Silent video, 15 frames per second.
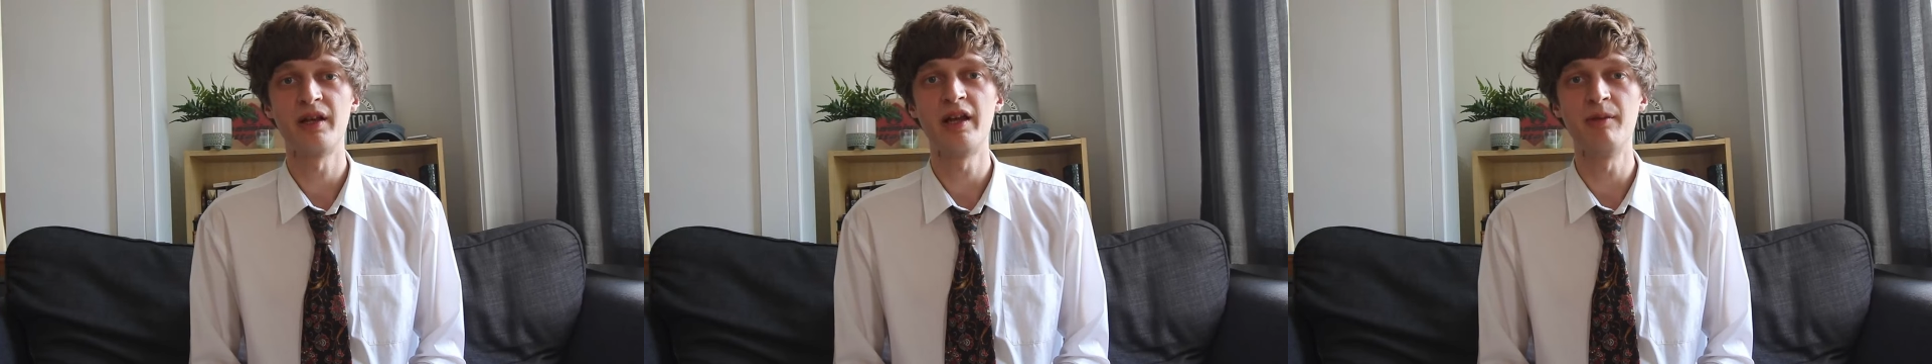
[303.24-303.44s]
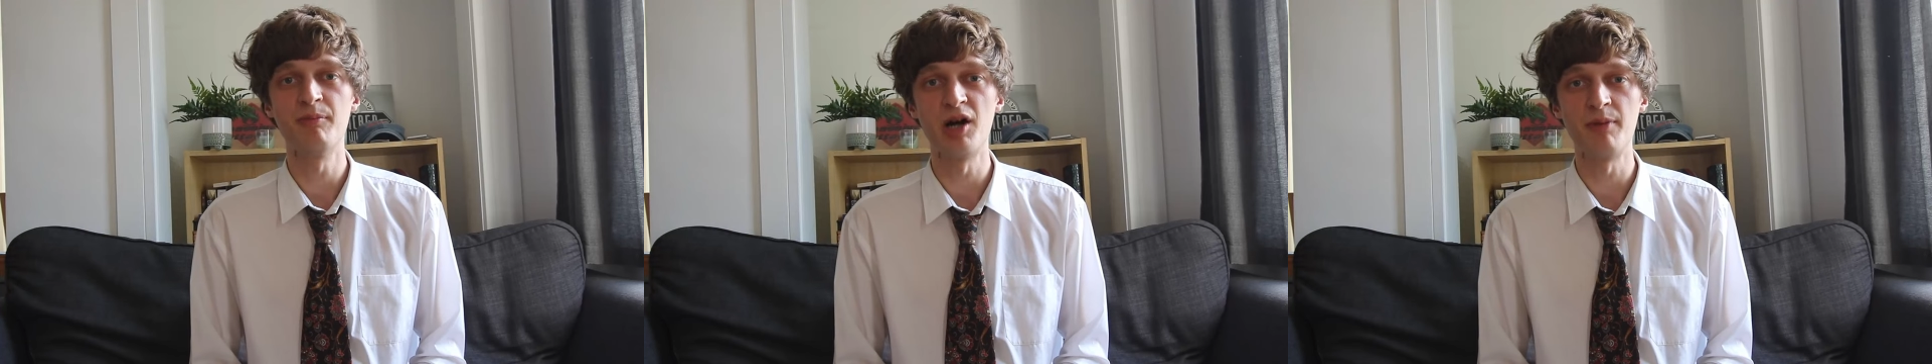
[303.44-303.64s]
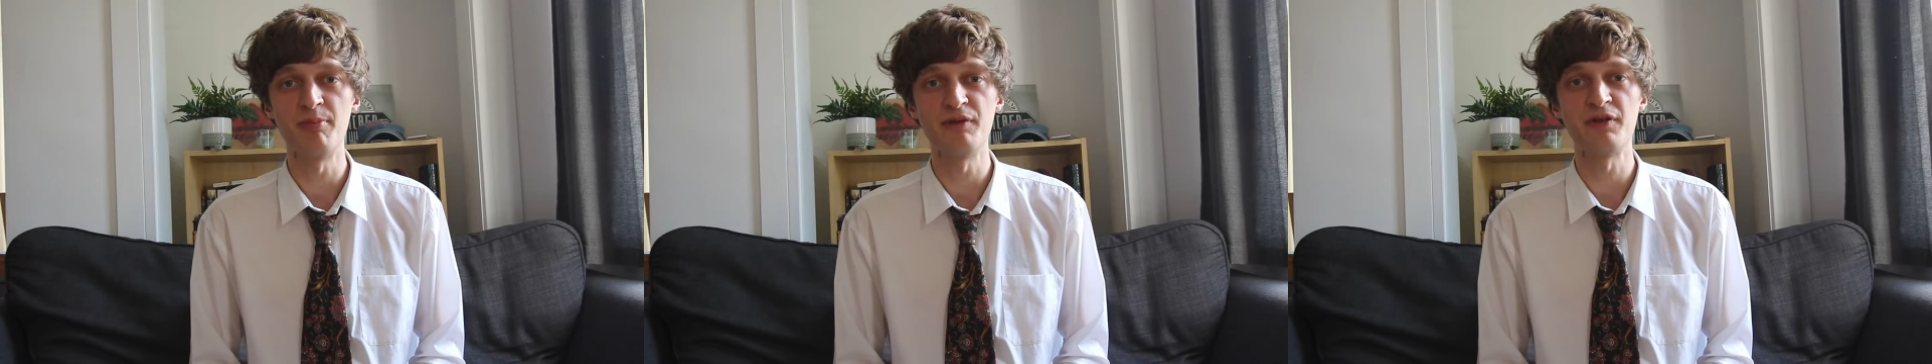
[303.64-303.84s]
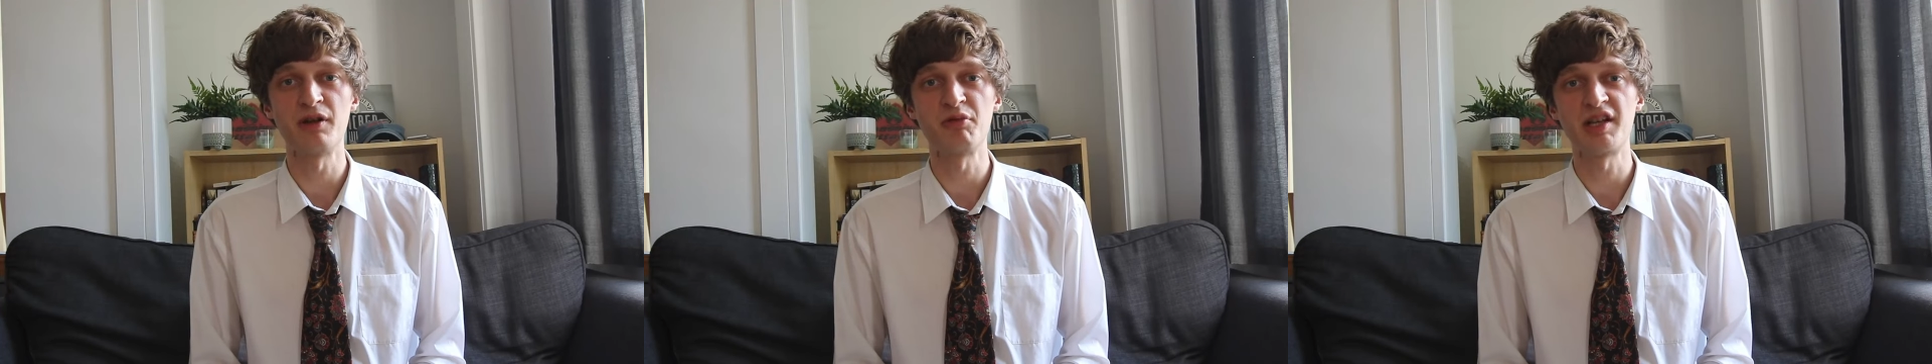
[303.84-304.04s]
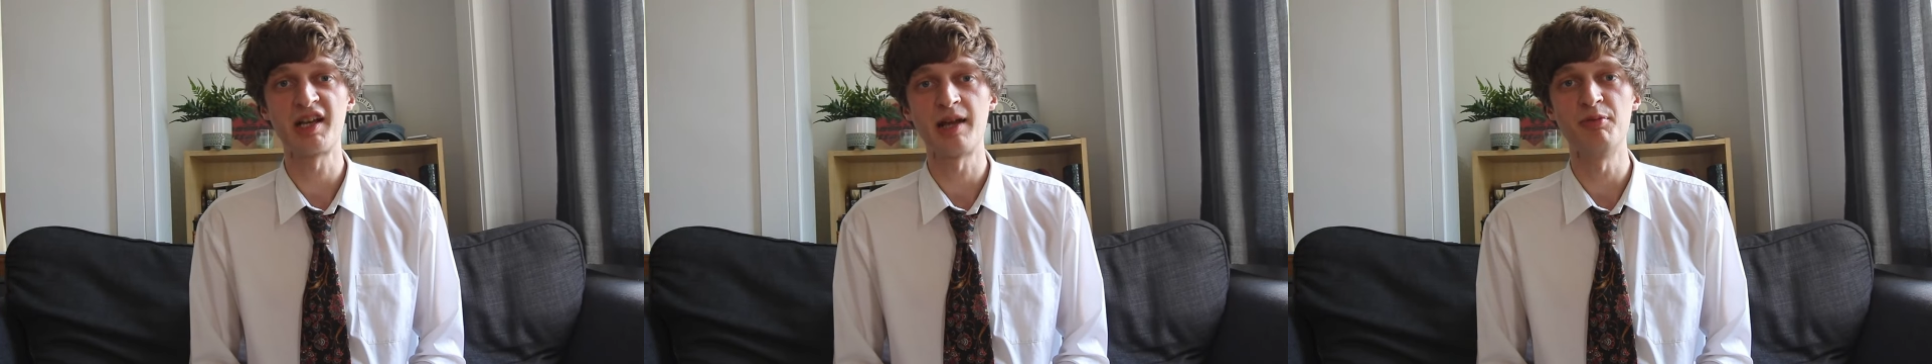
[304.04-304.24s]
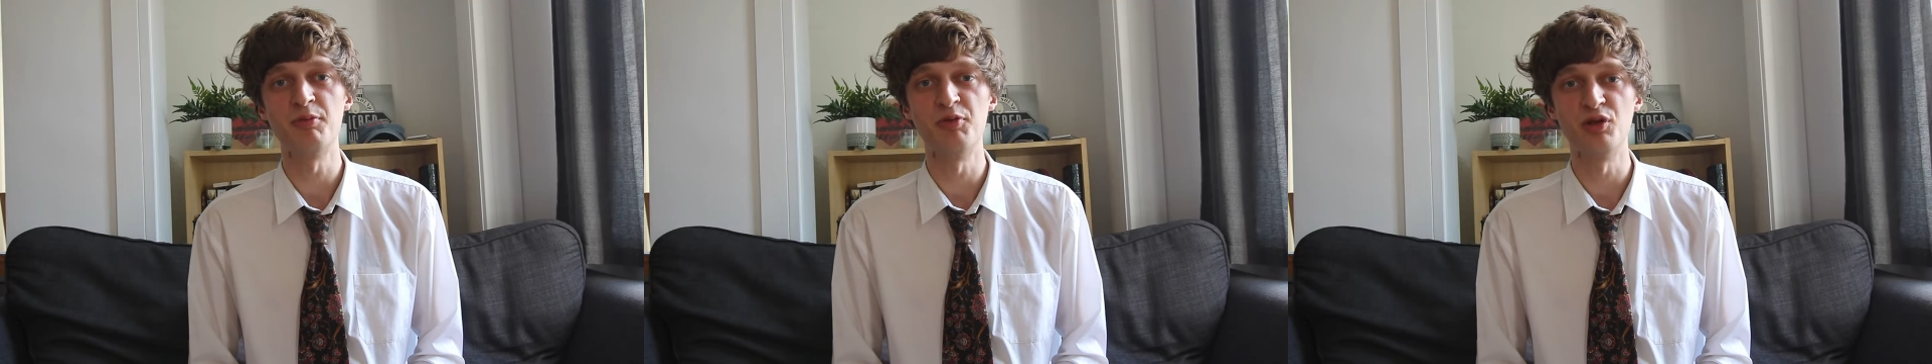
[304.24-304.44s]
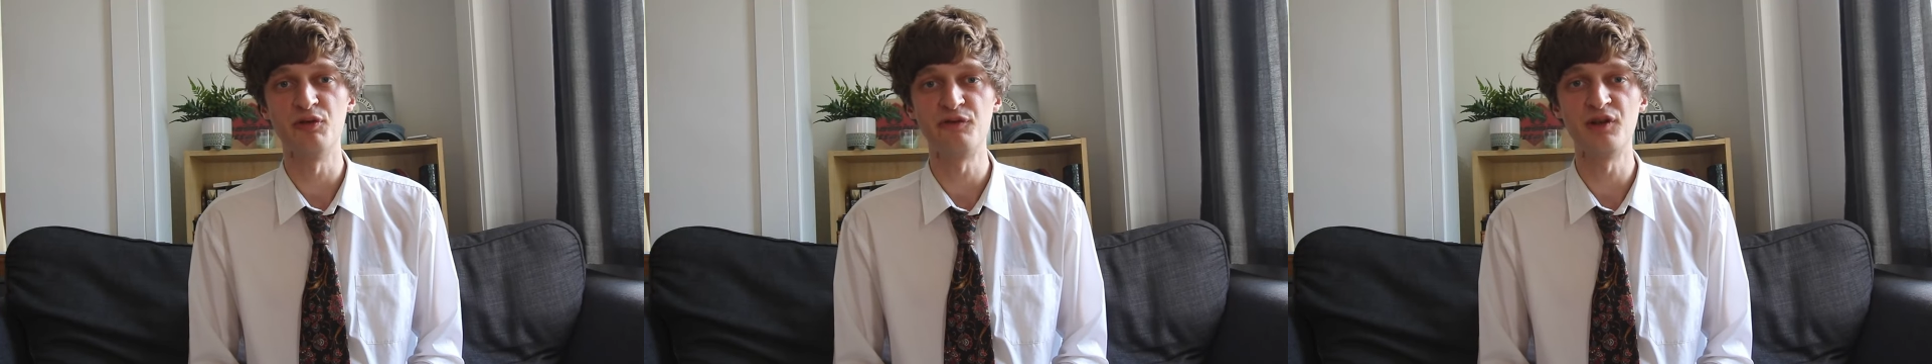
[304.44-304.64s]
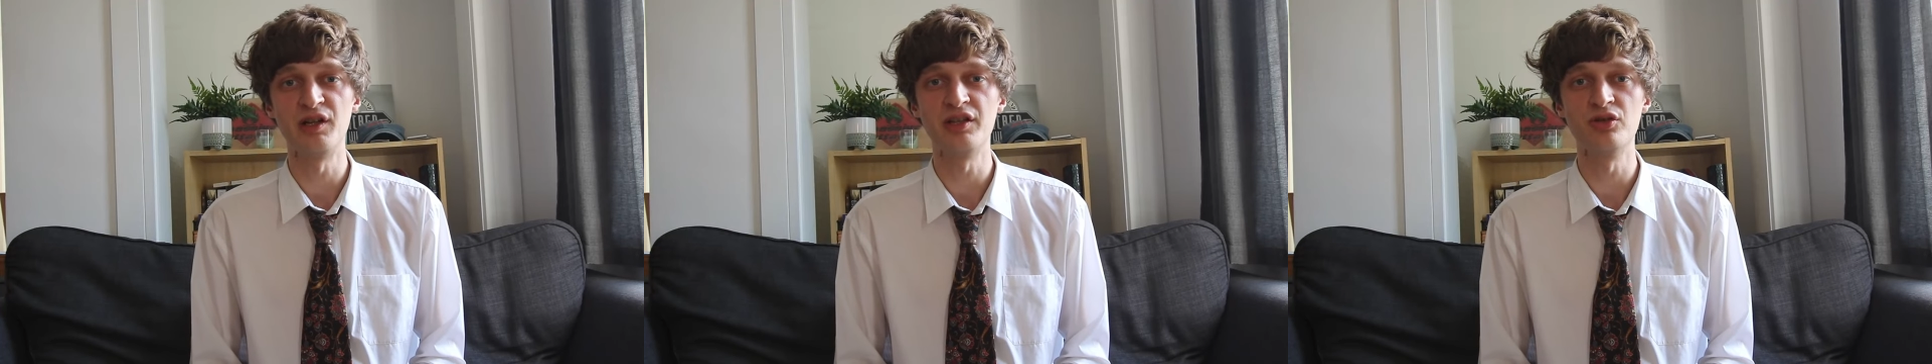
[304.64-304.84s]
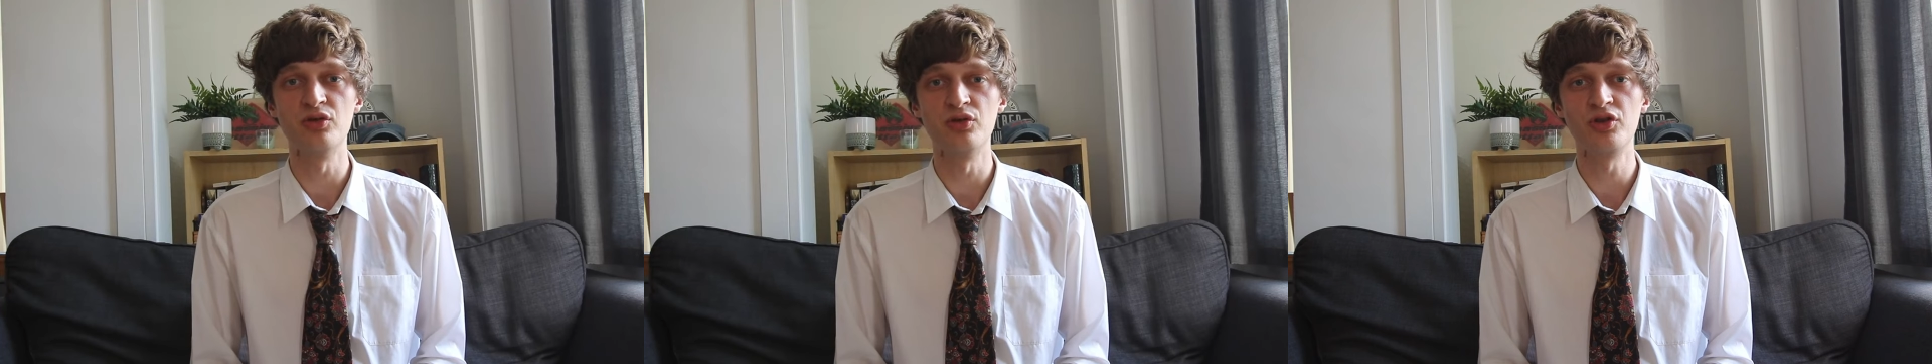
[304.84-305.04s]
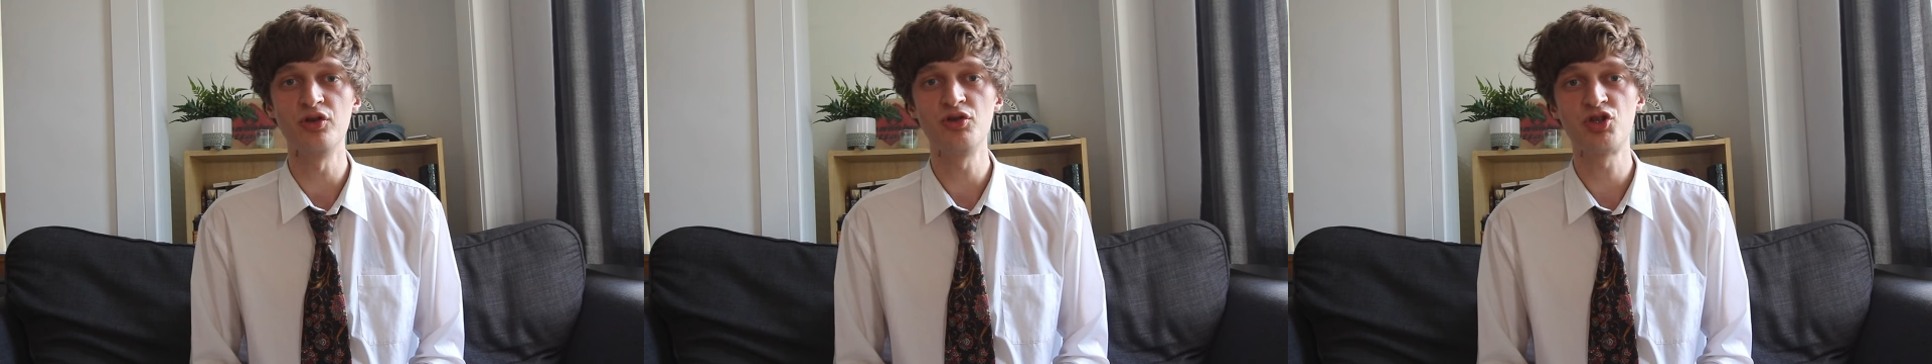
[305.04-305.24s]
It might be very capable of filling
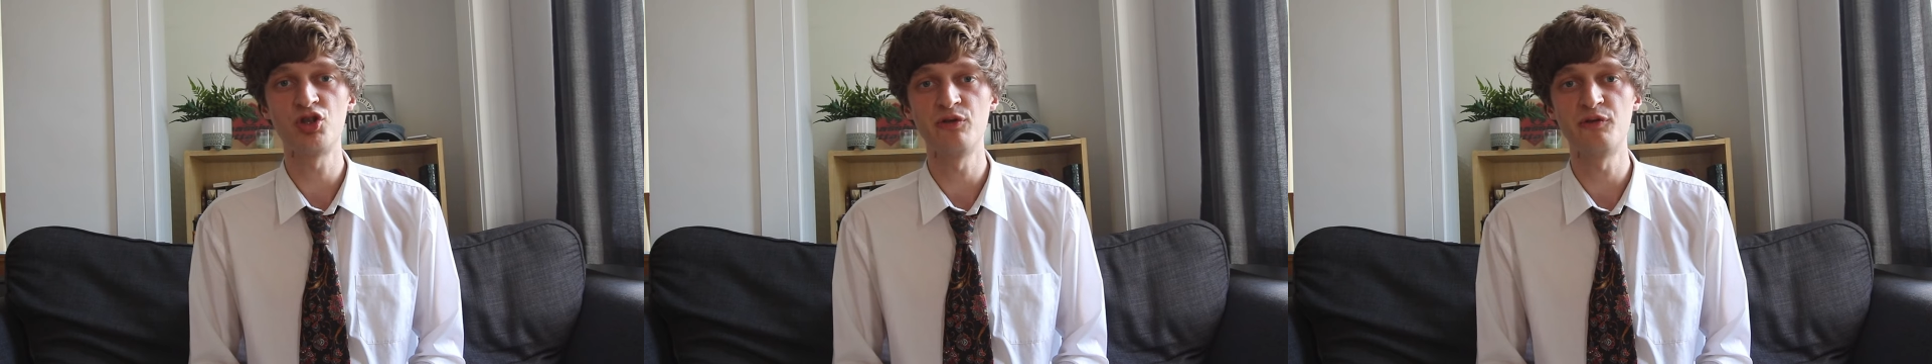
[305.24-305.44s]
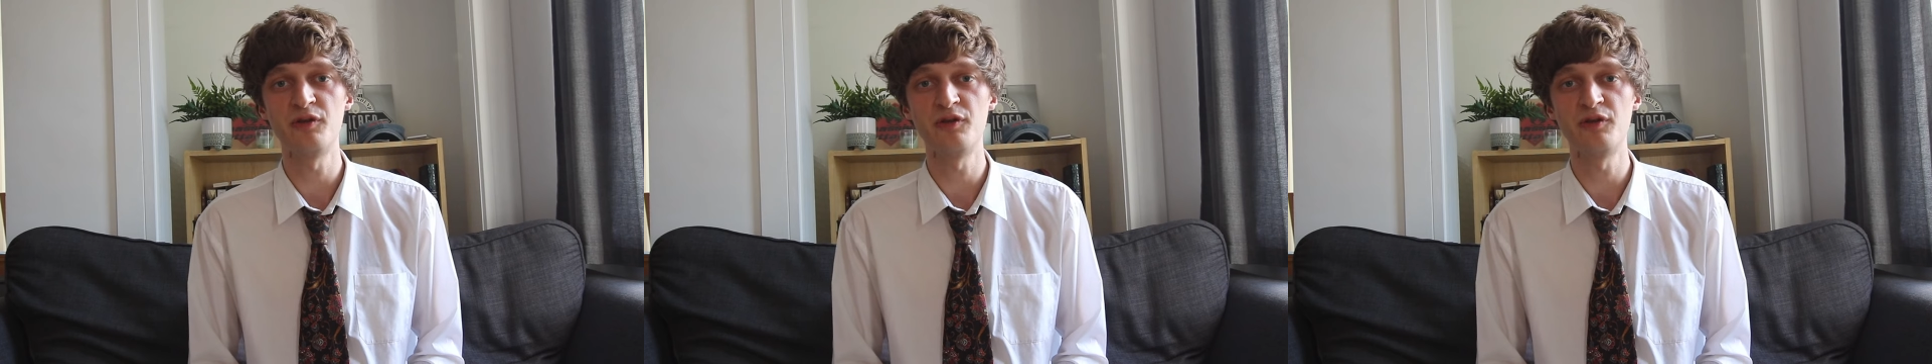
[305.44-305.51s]
your YouTube